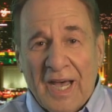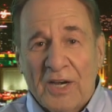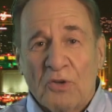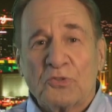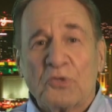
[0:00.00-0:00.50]

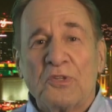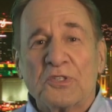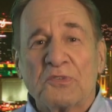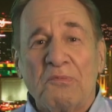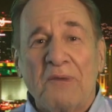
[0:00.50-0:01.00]
I don't do
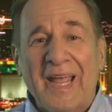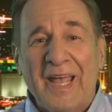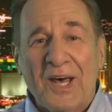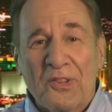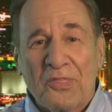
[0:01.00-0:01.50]
this for my
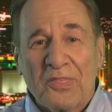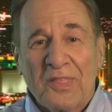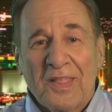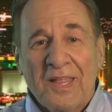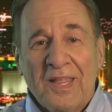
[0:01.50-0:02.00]
health.
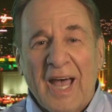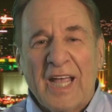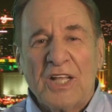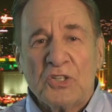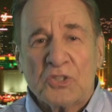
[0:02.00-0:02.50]

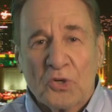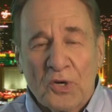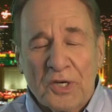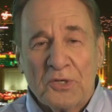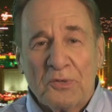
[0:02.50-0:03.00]
I
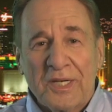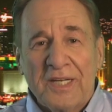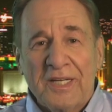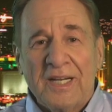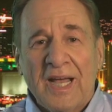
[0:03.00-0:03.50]
enjoy doing
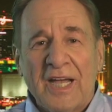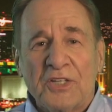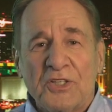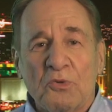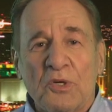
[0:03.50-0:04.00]
it. I
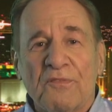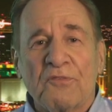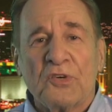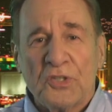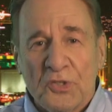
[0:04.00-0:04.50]
do it
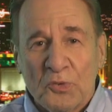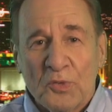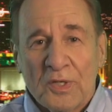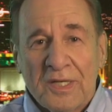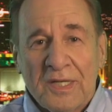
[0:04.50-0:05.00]
for
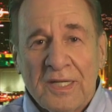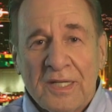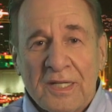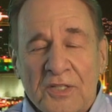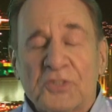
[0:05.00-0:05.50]
you.
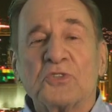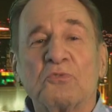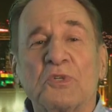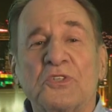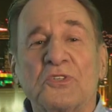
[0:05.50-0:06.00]
This is
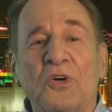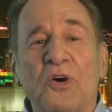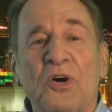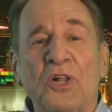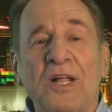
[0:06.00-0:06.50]
Richard
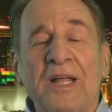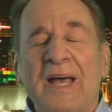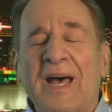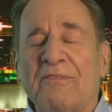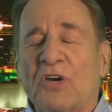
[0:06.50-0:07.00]
Kall.
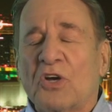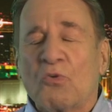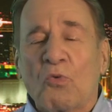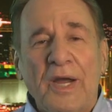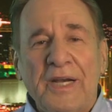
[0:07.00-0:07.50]
Have a
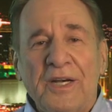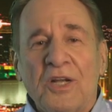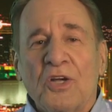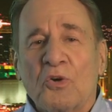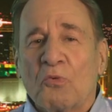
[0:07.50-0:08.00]
great,
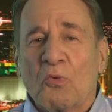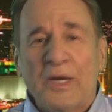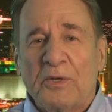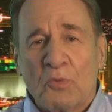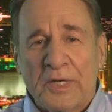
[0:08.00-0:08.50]

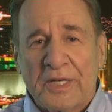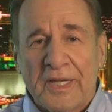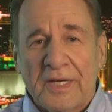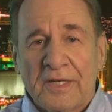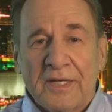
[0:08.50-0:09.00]
great
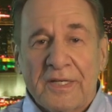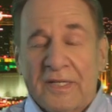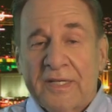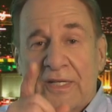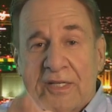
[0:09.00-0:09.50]
weekend.
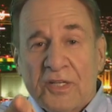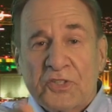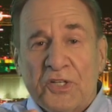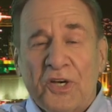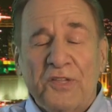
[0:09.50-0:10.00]

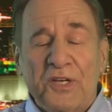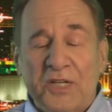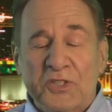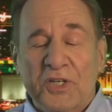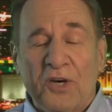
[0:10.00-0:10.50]
See you on the
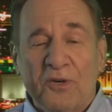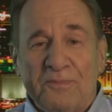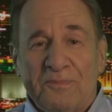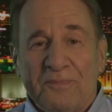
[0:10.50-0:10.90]
next show.